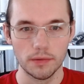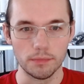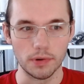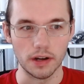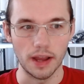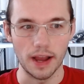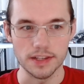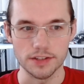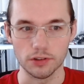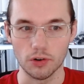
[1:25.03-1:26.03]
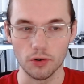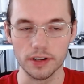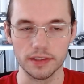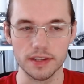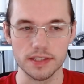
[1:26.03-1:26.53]
But as of
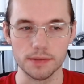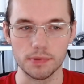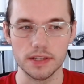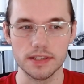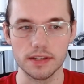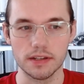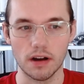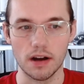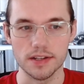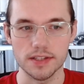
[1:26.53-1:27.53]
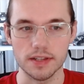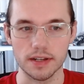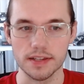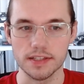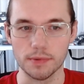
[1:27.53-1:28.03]
recording this, the PC costs
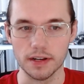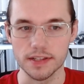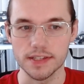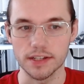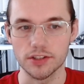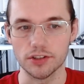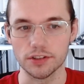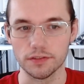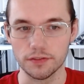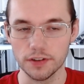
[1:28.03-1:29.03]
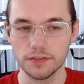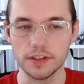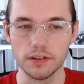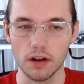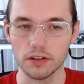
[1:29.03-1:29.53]
an estimated
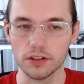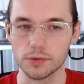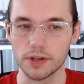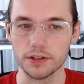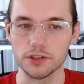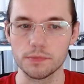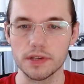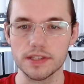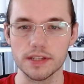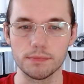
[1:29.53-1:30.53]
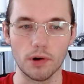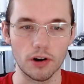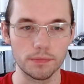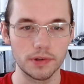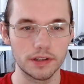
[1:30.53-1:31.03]
$650 when I used PC
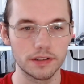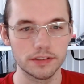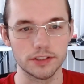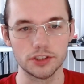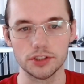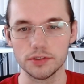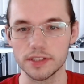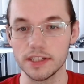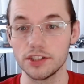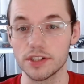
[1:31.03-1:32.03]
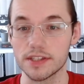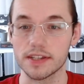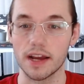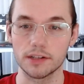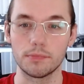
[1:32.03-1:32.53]
Part Picker to choose each
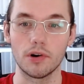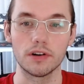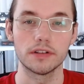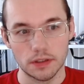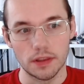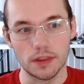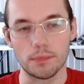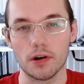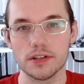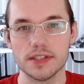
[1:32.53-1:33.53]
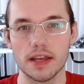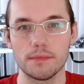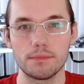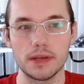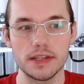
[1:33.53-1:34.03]
exact part. The parts
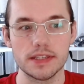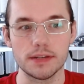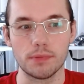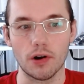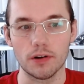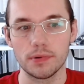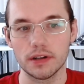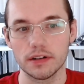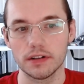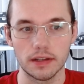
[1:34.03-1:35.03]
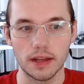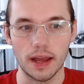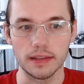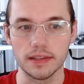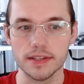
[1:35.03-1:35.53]
that PC Part Picker
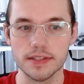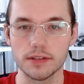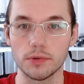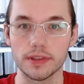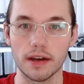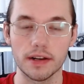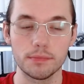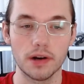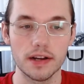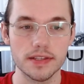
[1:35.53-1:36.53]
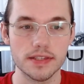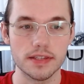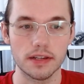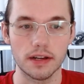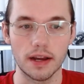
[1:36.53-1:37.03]
had listed without a
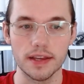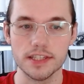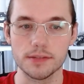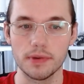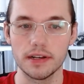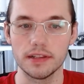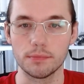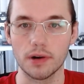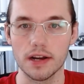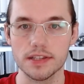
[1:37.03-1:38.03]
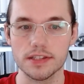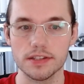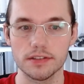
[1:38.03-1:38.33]
price, I estimated the price